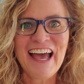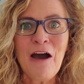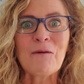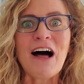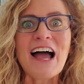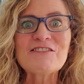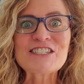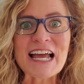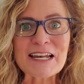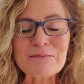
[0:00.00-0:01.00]
well, I've
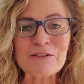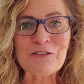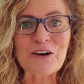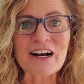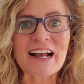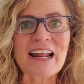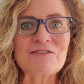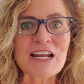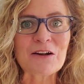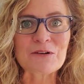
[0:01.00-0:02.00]
done it before and I've
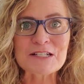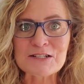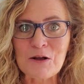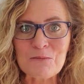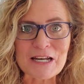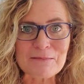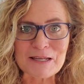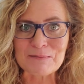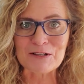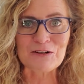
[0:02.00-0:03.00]
done it with so many
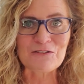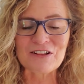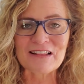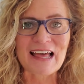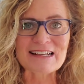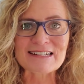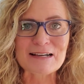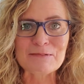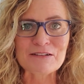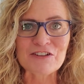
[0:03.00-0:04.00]
people over the last
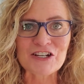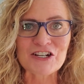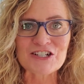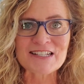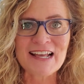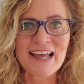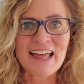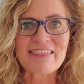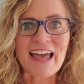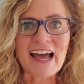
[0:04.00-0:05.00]
couple of years
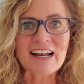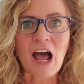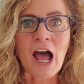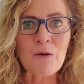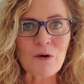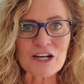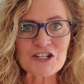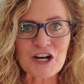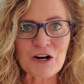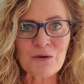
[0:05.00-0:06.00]
that I want to
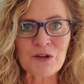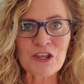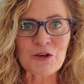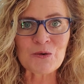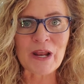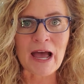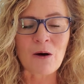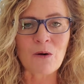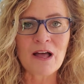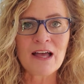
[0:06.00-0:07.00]
share it with you
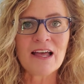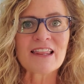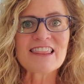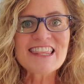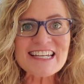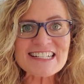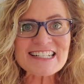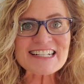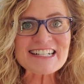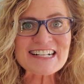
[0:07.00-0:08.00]
now. This
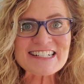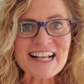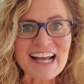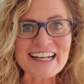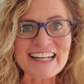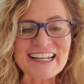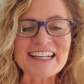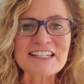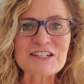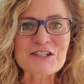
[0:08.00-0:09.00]
is exciting and
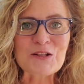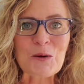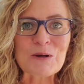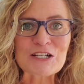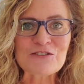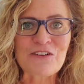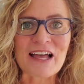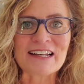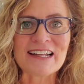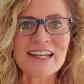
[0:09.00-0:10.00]
it's so much
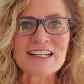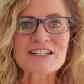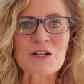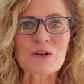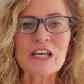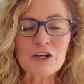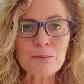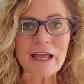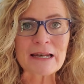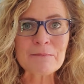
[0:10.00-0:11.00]
fun. So get your
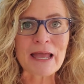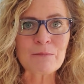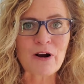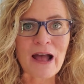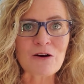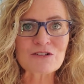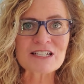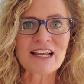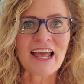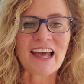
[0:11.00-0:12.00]
pen and paper out
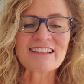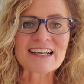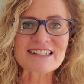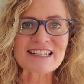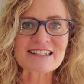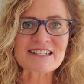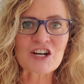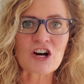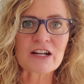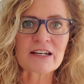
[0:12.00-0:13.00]
and let's get
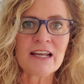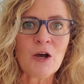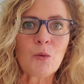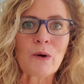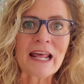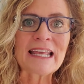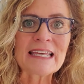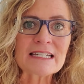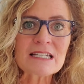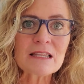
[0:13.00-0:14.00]
started. When I
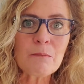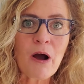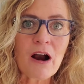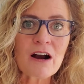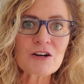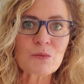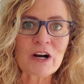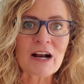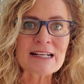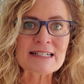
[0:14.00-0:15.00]
get to the part
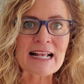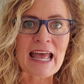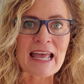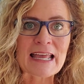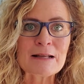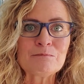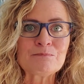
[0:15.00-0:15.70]
where I say,